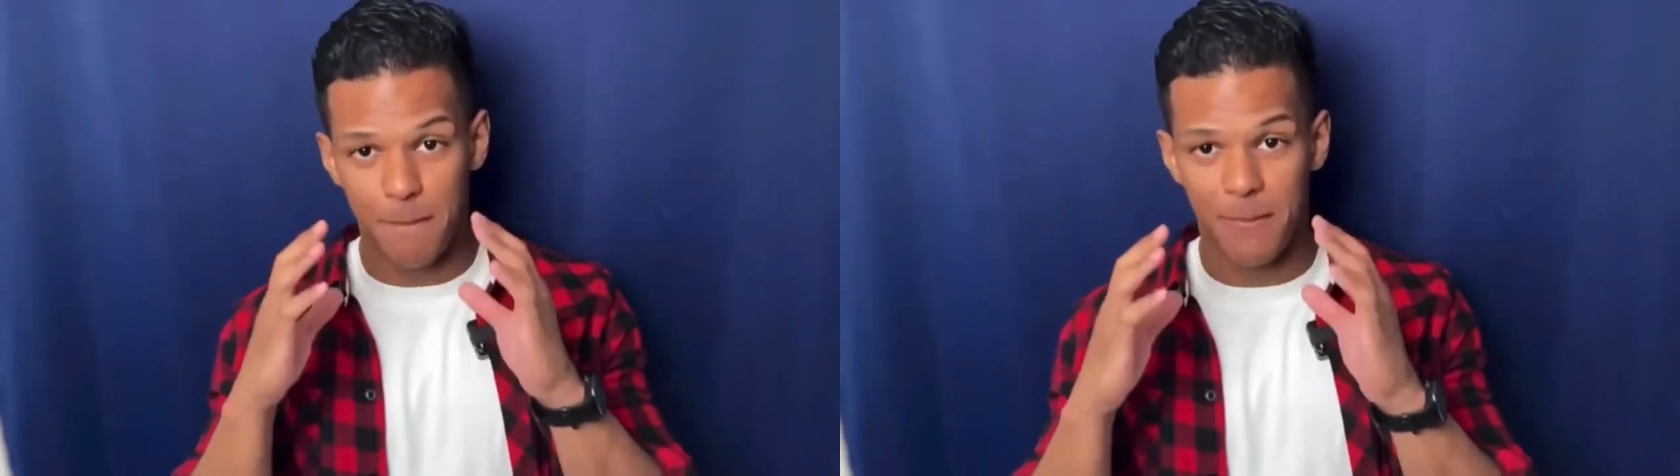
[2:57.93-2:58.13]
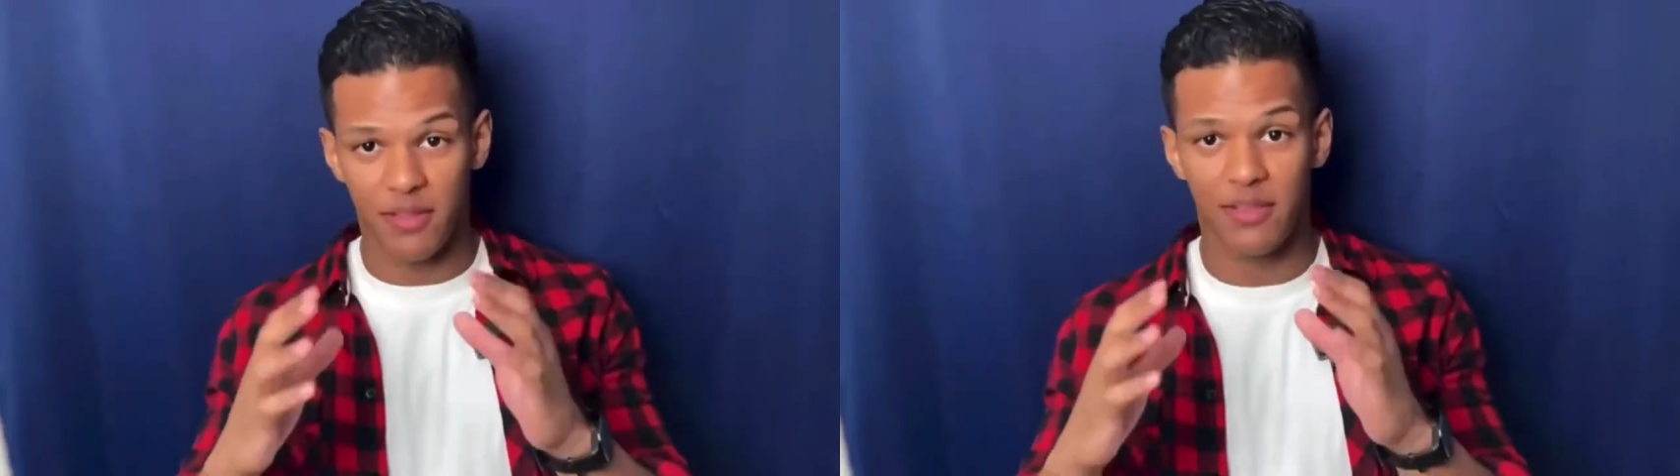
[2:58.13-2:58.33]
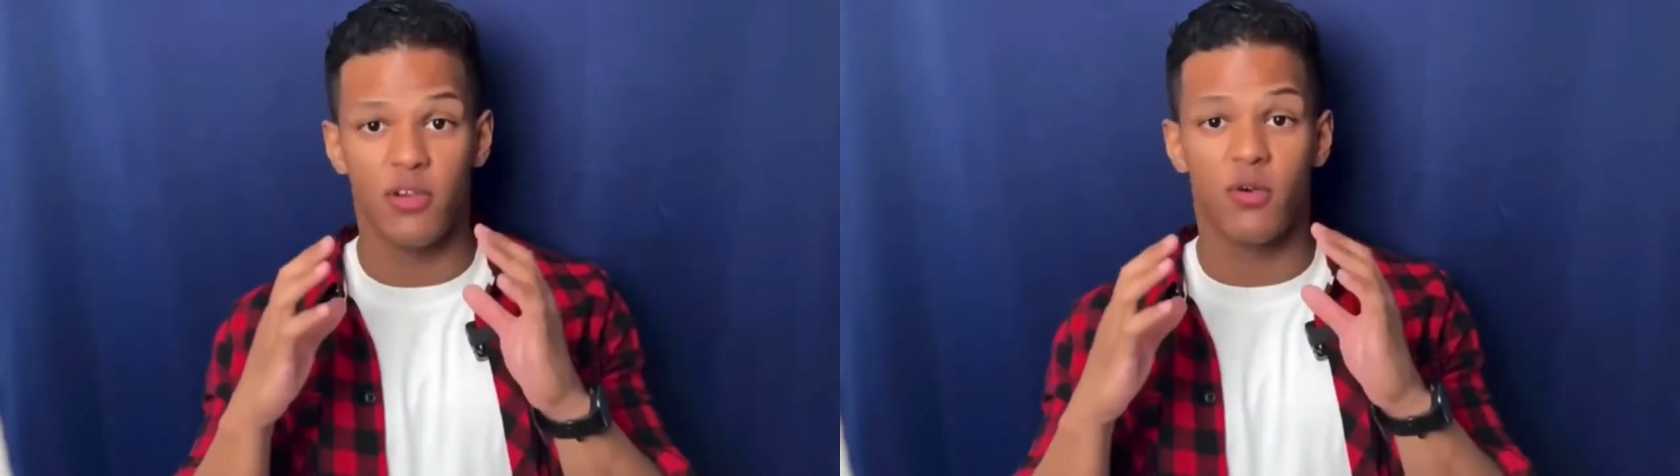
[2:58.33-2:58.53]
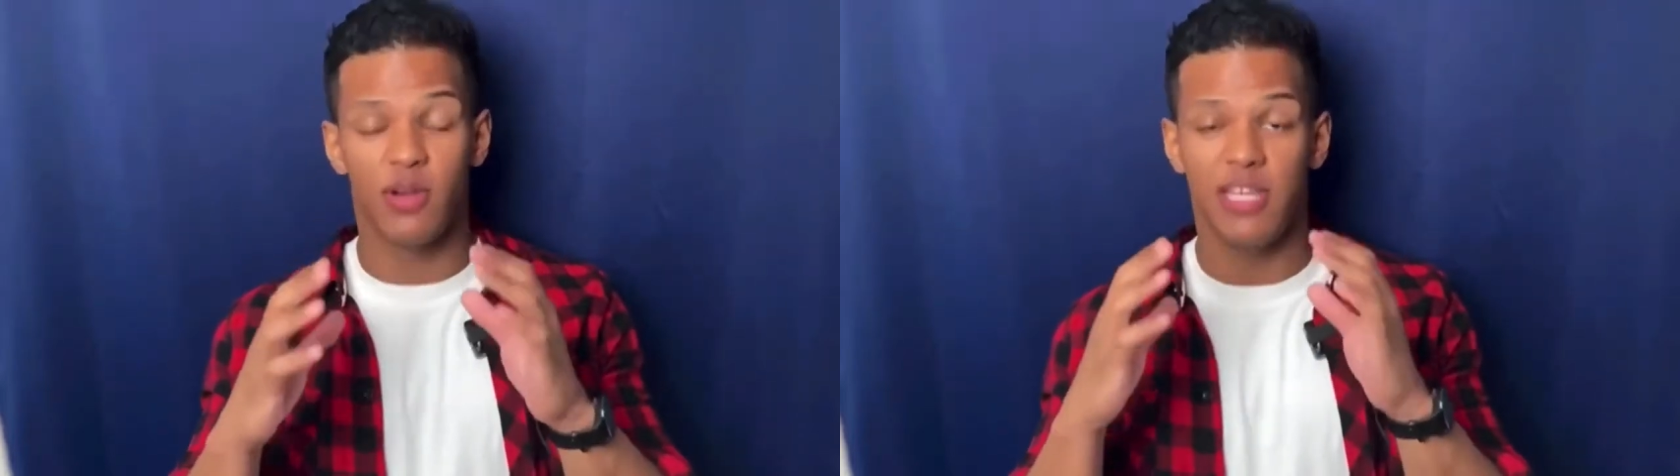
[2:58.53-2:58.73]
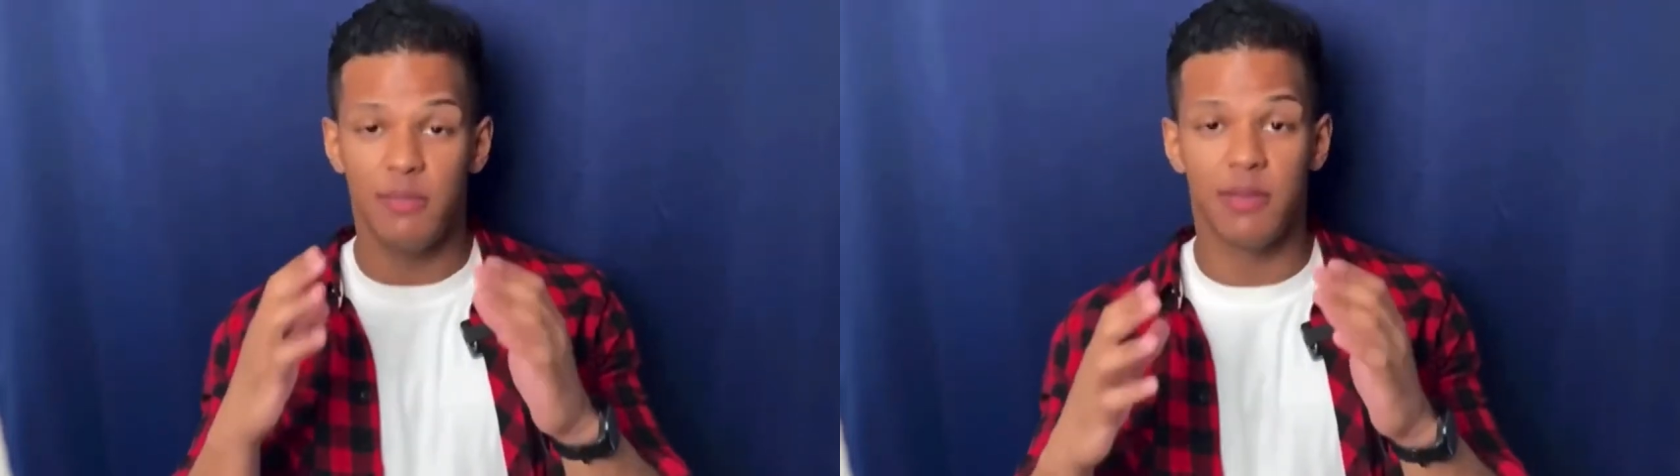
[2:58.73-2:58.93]
building your
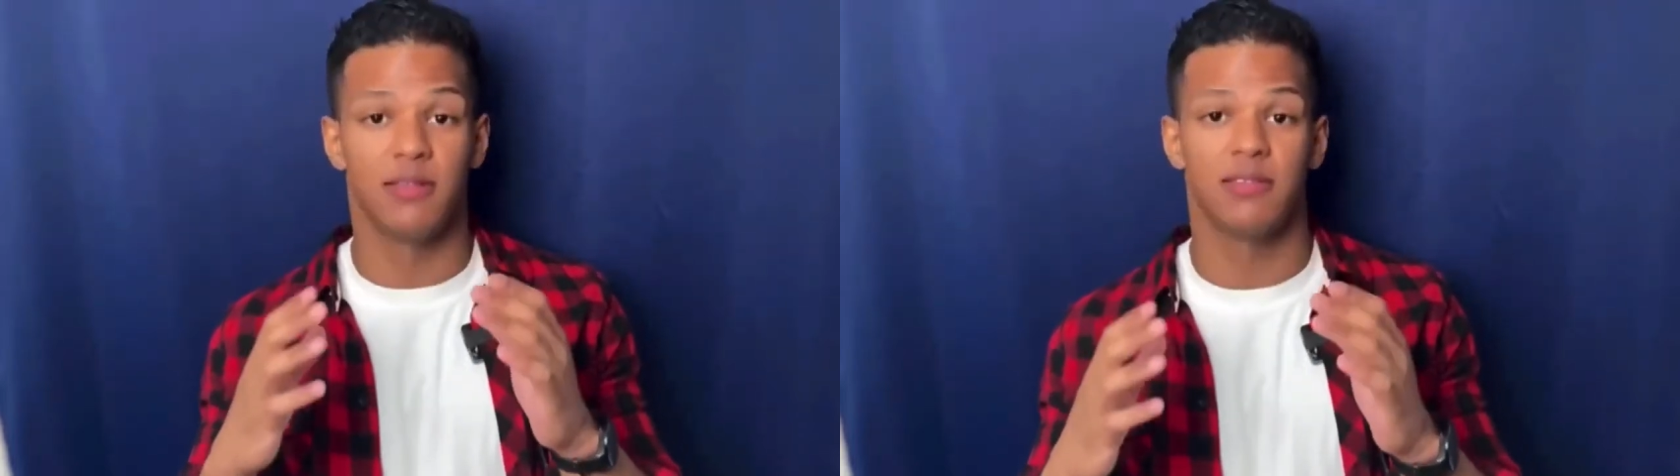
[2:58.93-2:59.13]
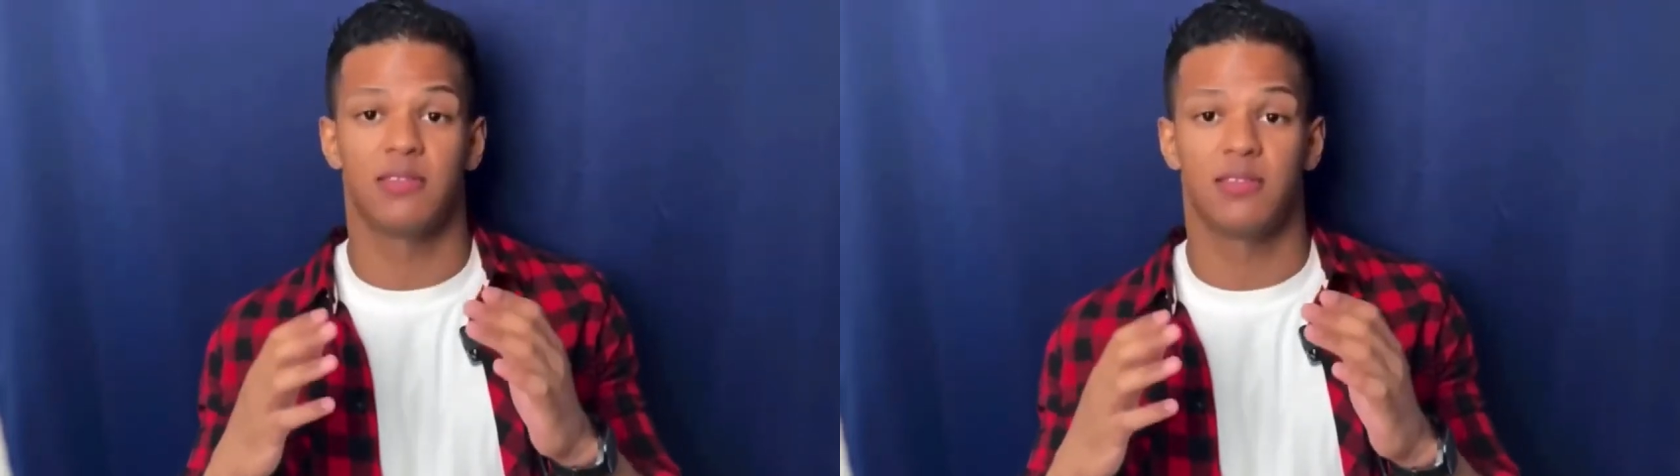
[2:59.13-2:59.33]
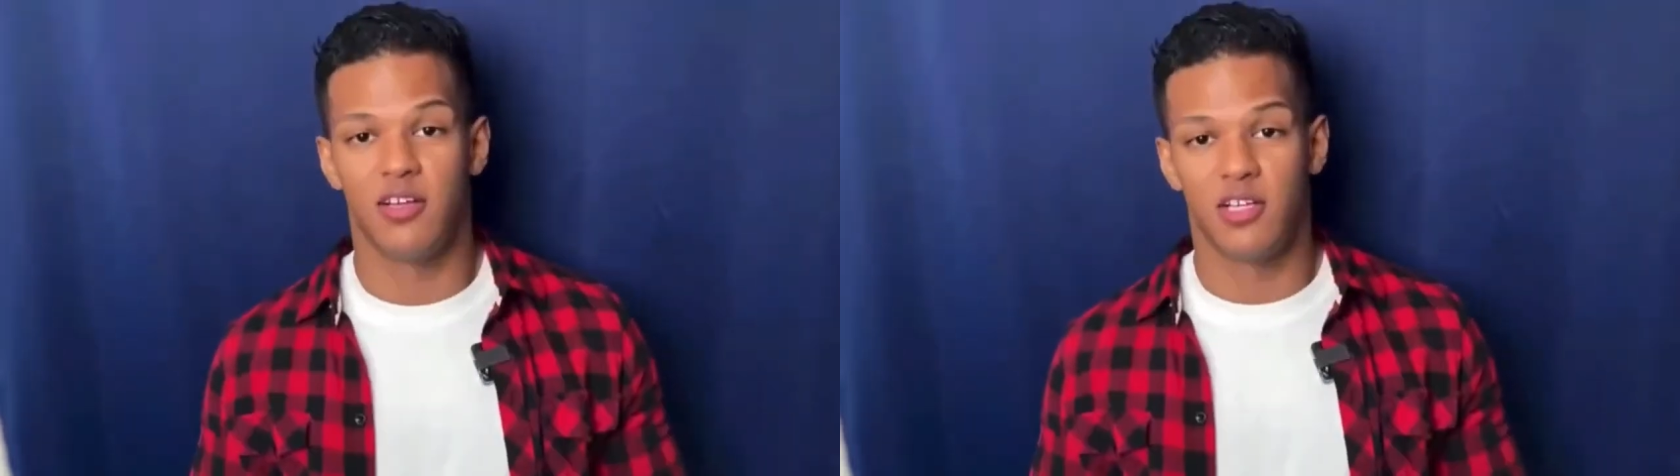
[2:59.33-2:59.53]
own email list.